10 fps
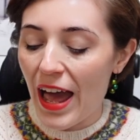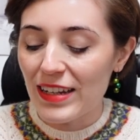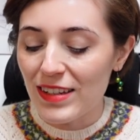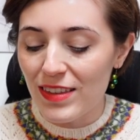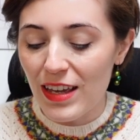
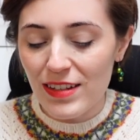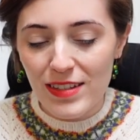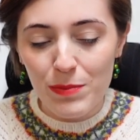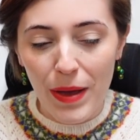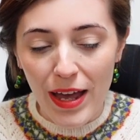And
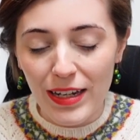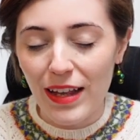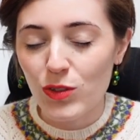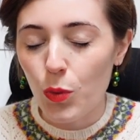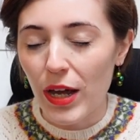this pattern
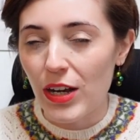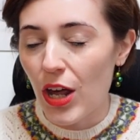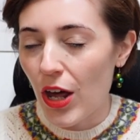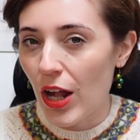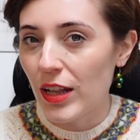has quite an
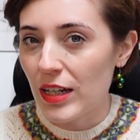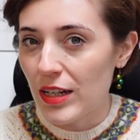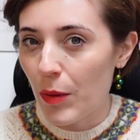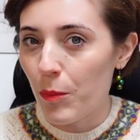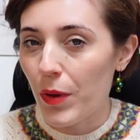early
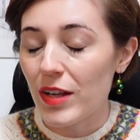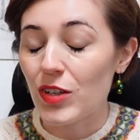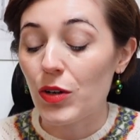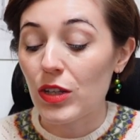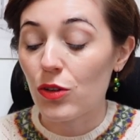number. It's
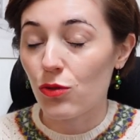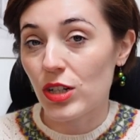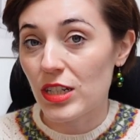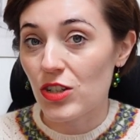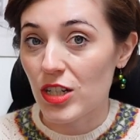only a
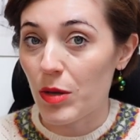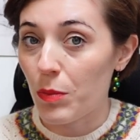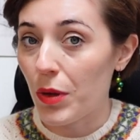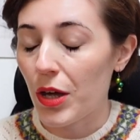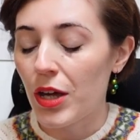3-digit
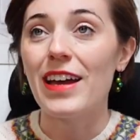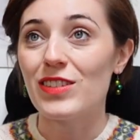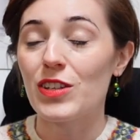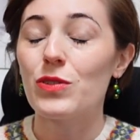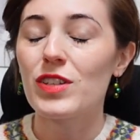number.
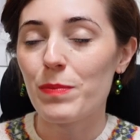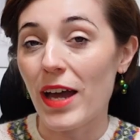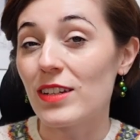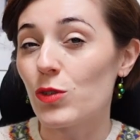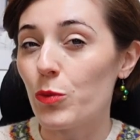And so this
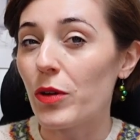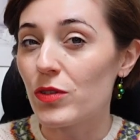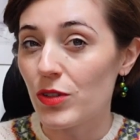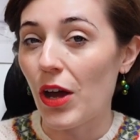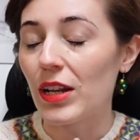pattern is
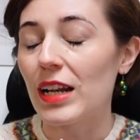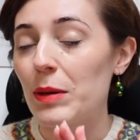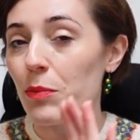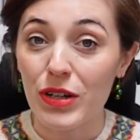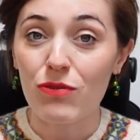almost
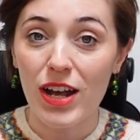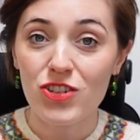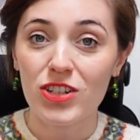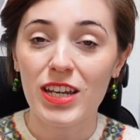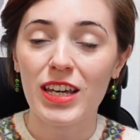certainly
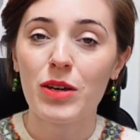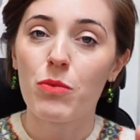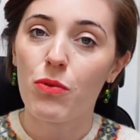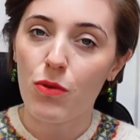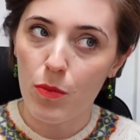pre-rationing,
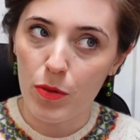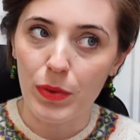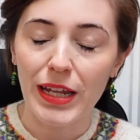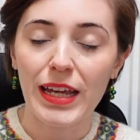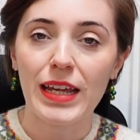
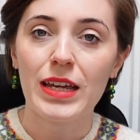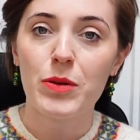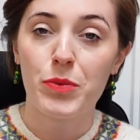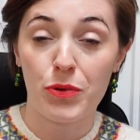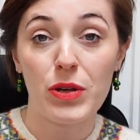probably
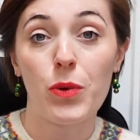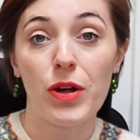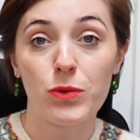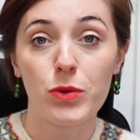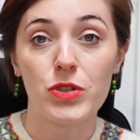pre-World War